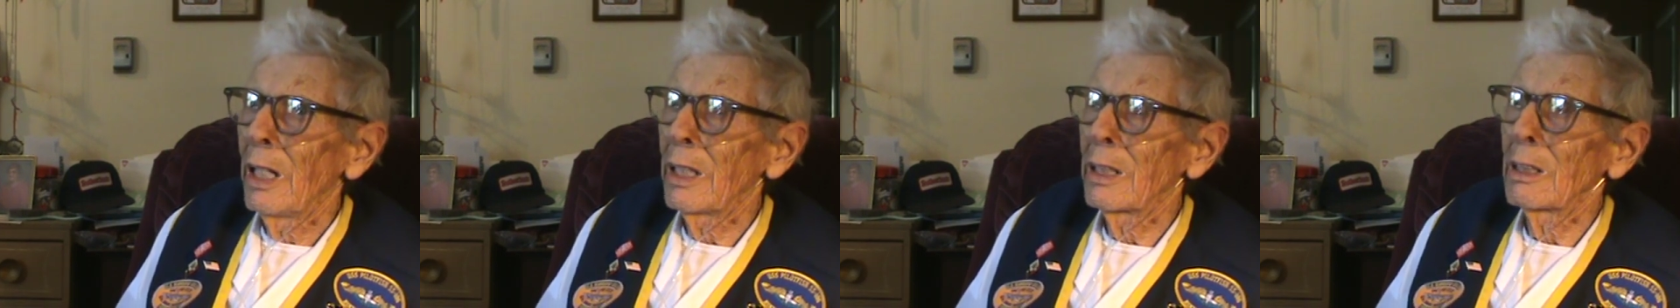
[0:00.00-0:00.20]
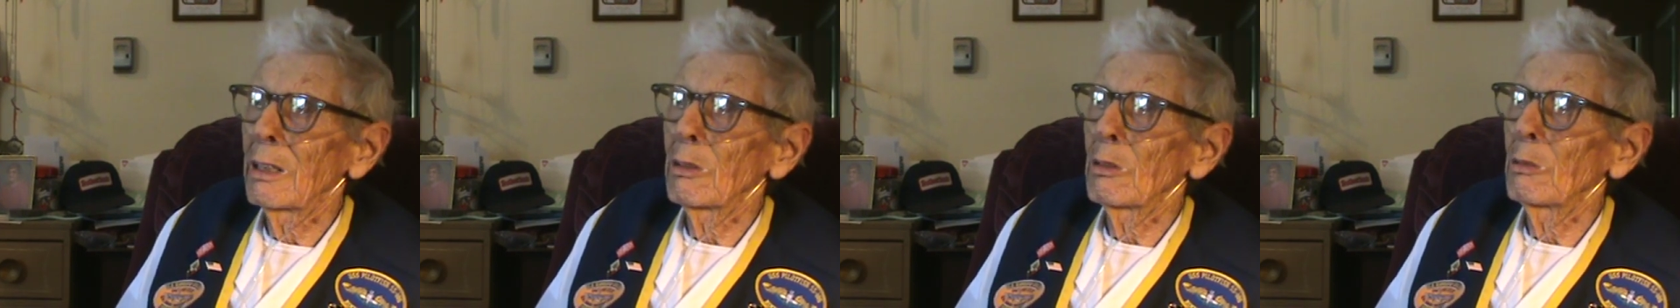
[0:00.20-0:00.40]

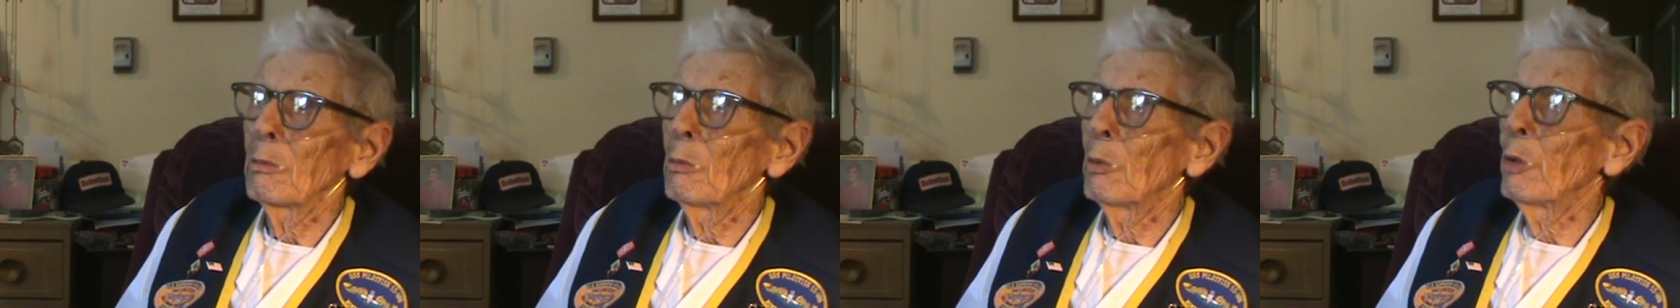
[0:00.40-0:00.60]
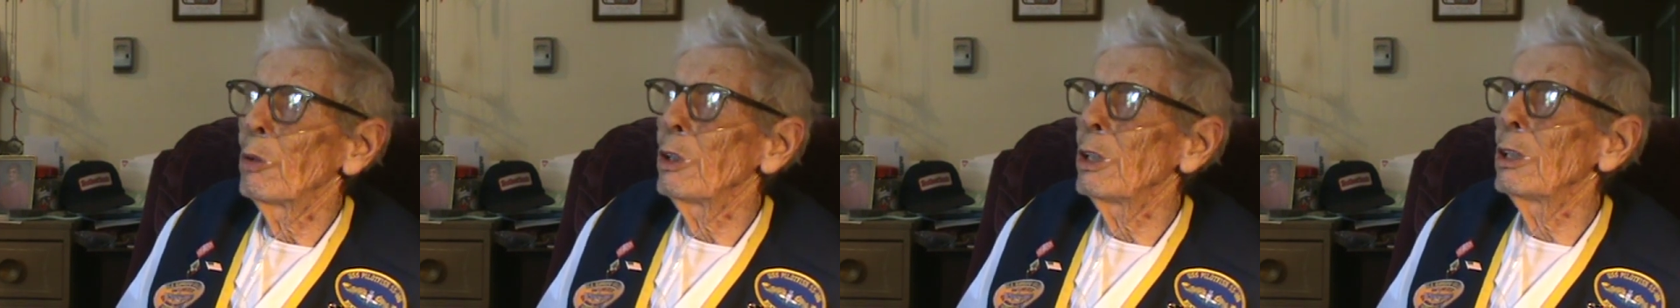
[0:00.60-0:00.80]
And the
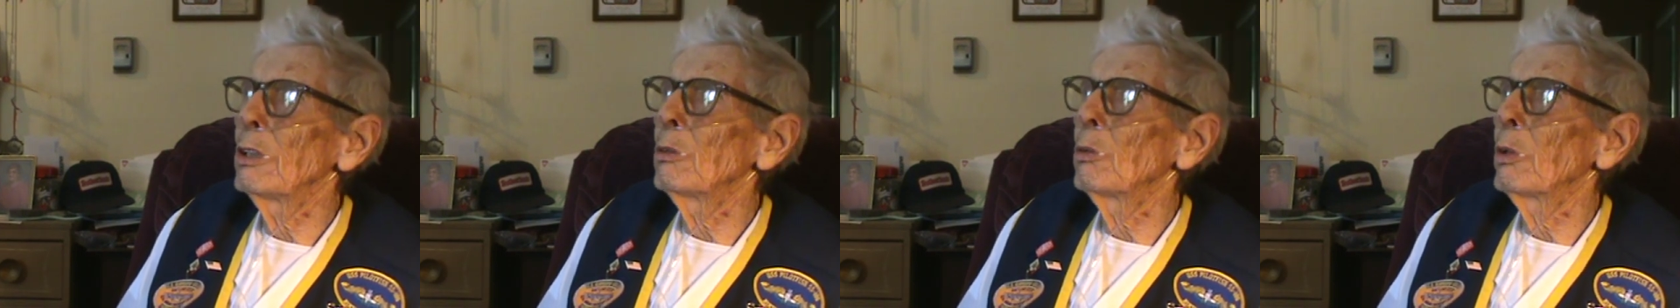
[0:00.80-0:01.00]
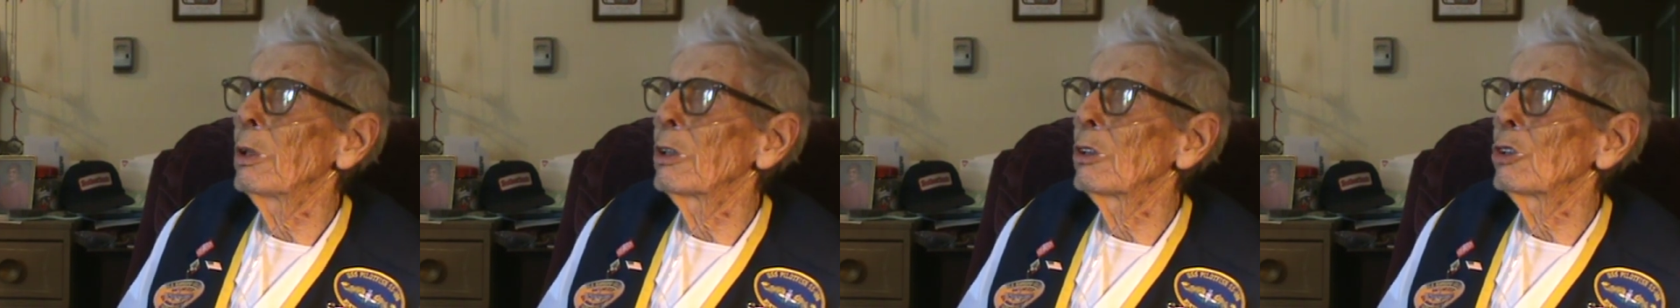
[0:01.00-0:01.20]

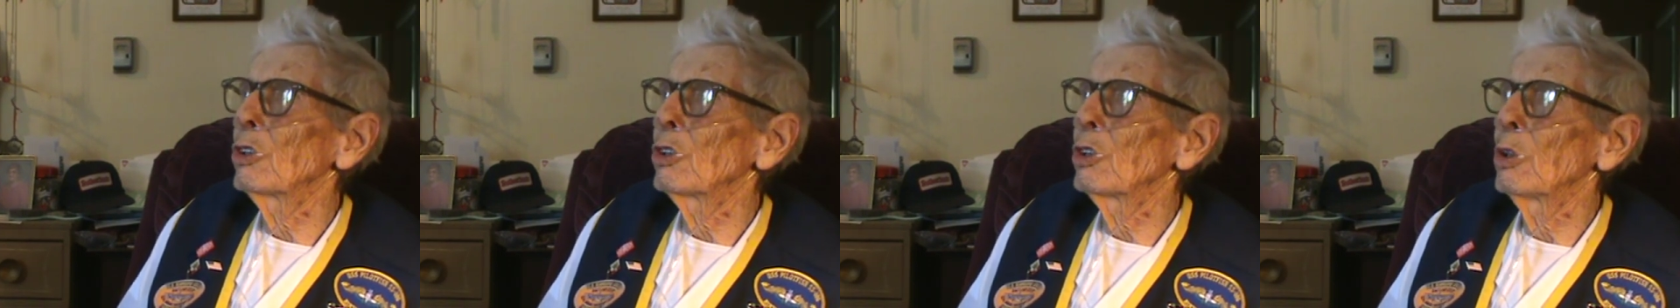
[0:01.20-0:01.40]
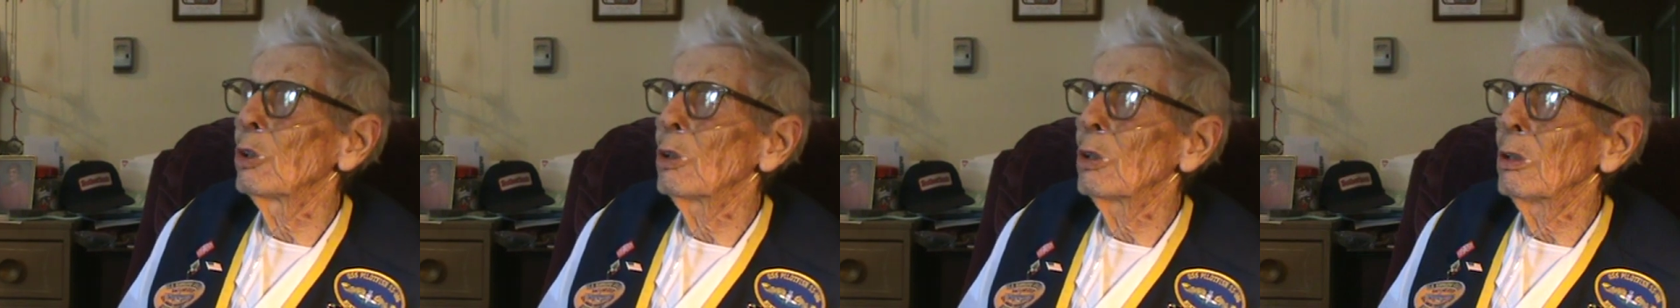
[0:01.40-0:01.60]
Marines went
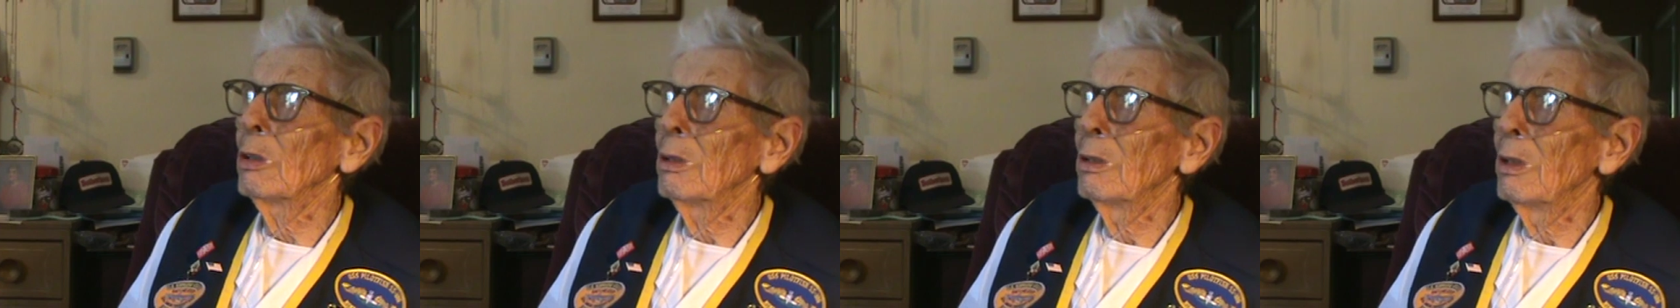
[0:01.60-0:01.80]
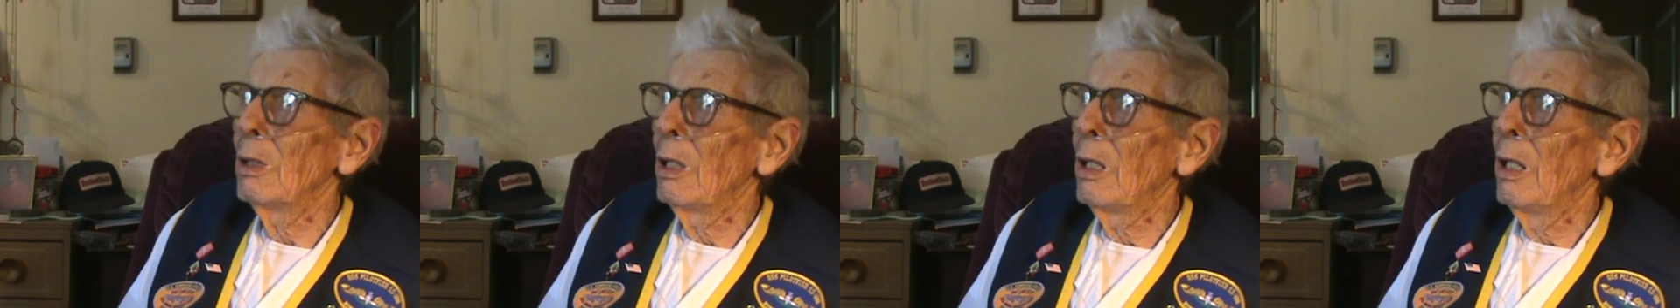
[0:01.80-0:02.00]
ashore,
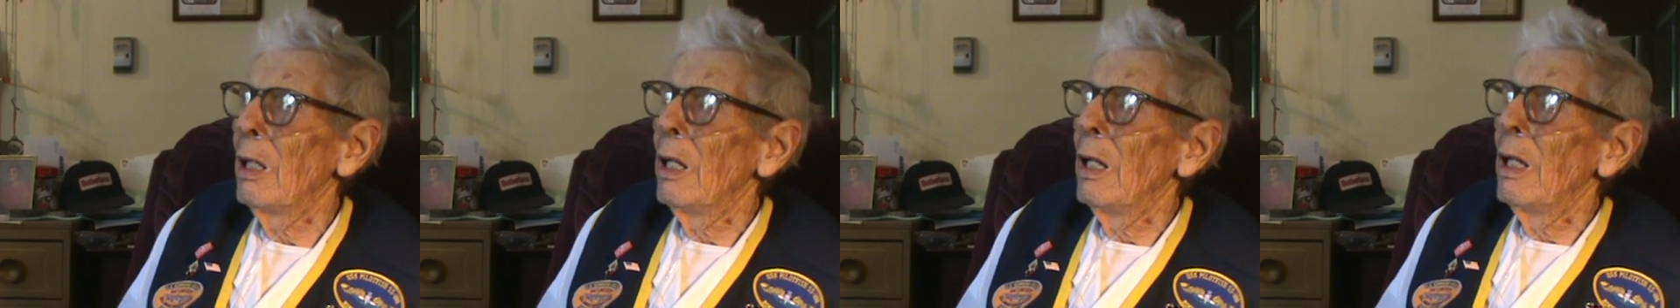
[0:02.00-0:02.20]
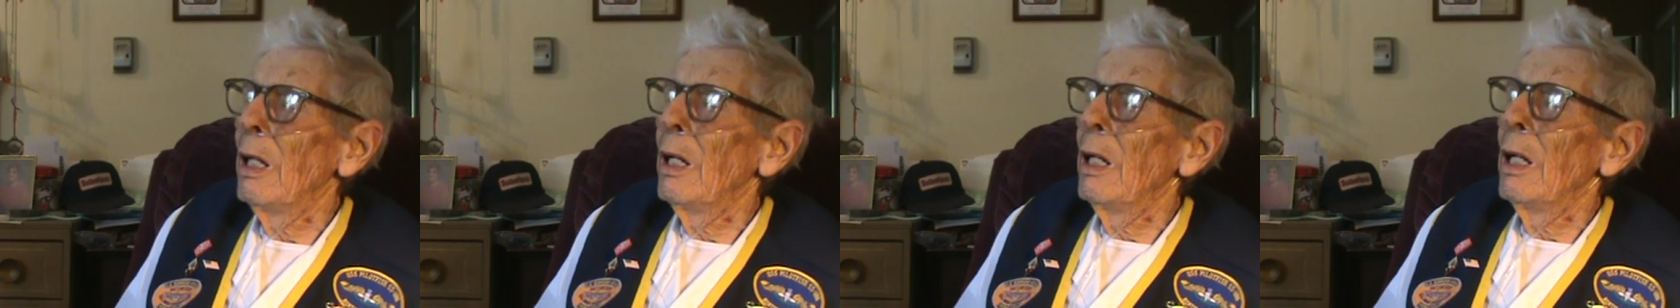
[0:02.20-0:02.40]

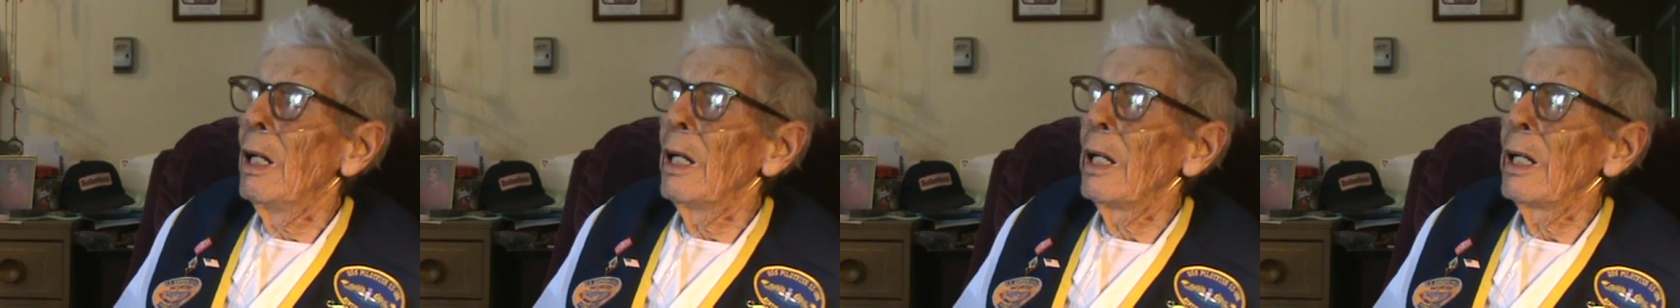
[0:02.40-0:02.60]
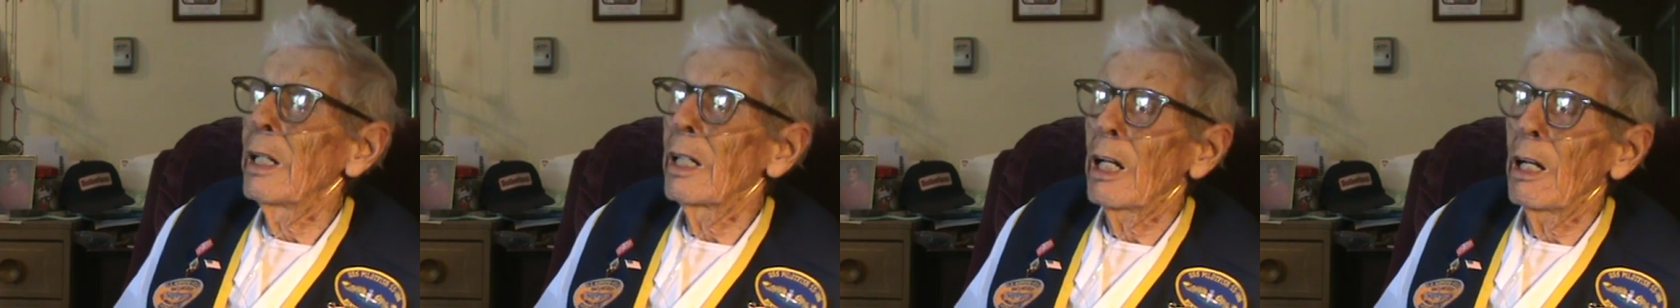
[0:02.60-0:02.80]

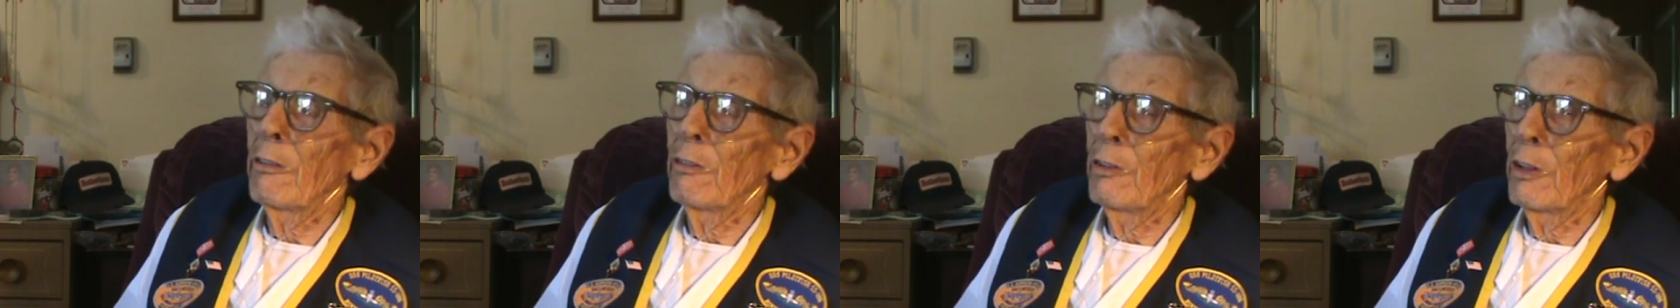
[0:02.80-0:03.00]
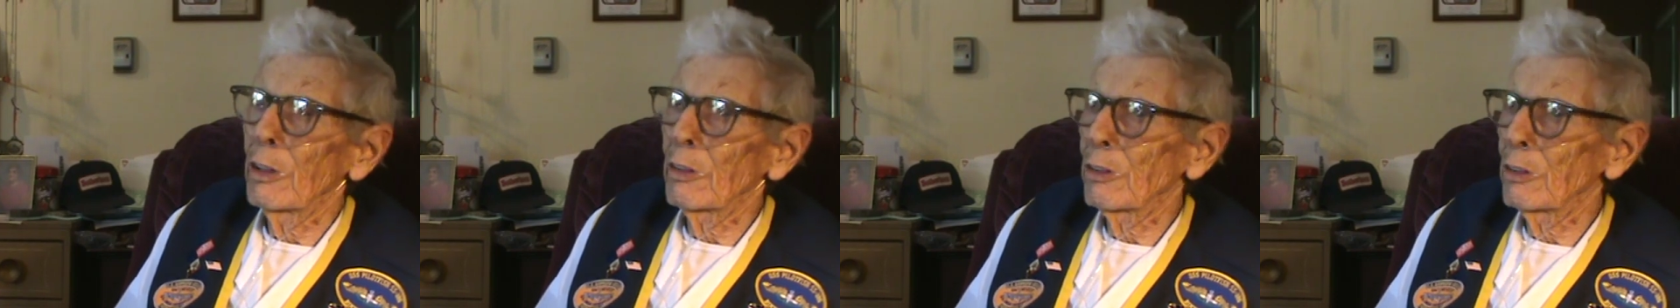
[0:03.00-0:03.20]
and I
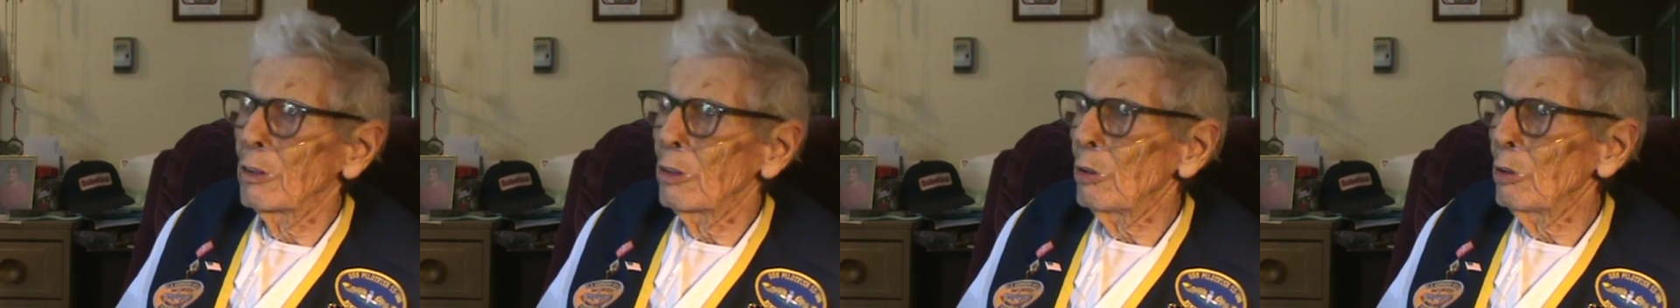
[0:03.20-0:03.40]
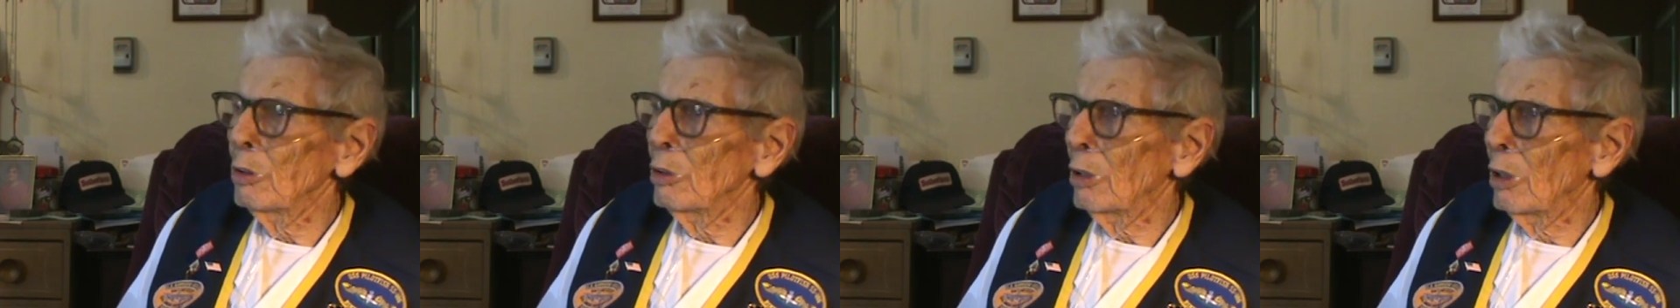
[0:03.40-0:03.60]
felt
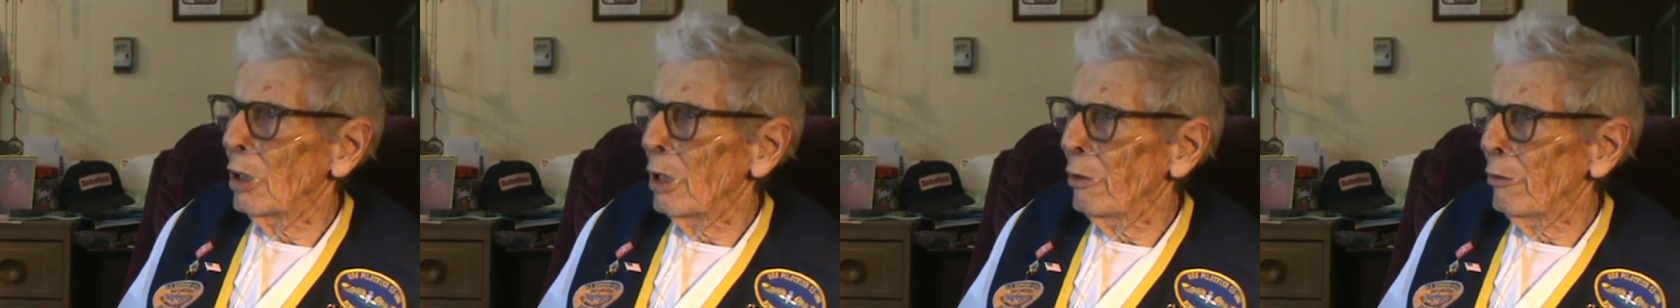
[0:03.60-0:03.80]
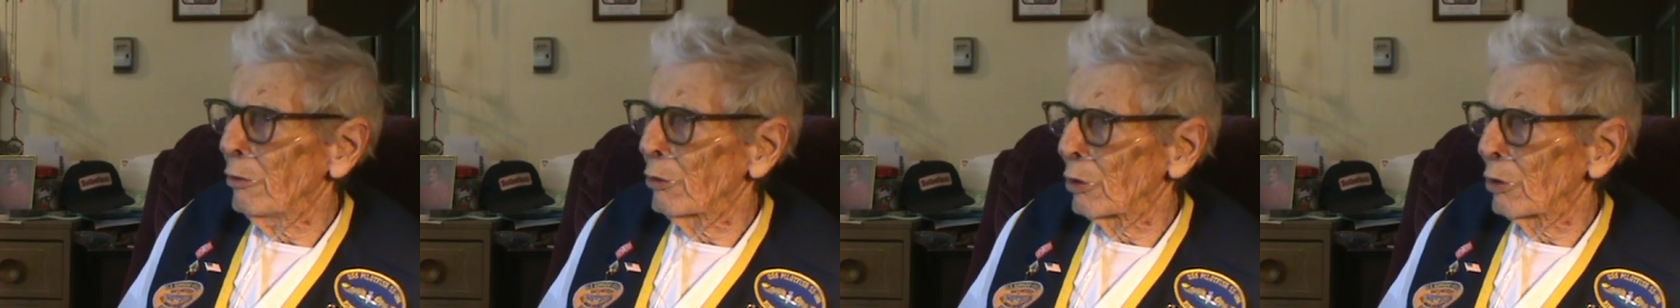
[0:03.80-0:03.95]
so sorry